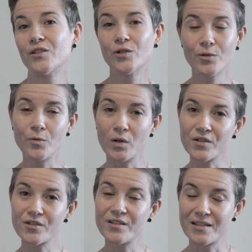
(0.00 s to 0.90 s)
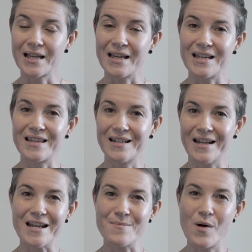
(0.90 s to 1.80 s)
you want to say the
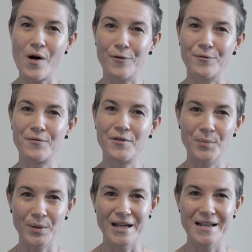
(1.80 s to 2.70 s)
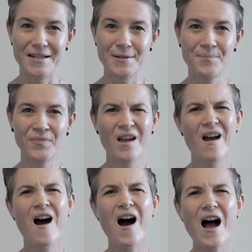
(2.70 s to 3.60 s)
name of the brand.
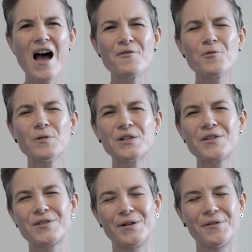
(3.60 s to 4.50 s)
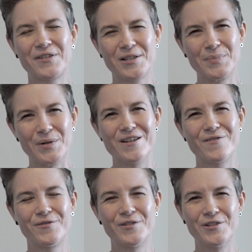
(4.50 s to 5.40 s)
I have a real soft spot
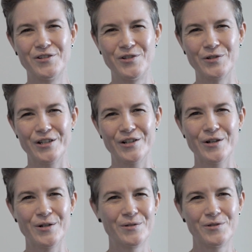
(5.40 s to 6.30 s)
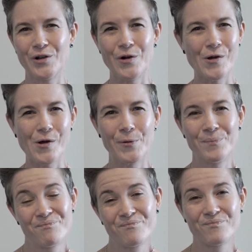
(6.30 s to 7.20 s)
for Joyo,
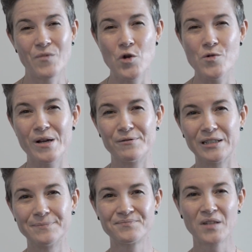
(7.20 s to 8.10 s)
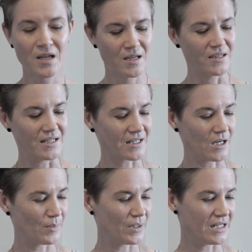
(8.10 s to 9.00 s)
whomever, this
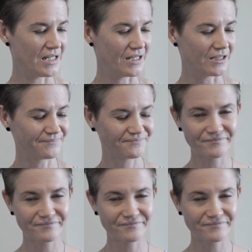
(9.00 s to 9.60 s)
company here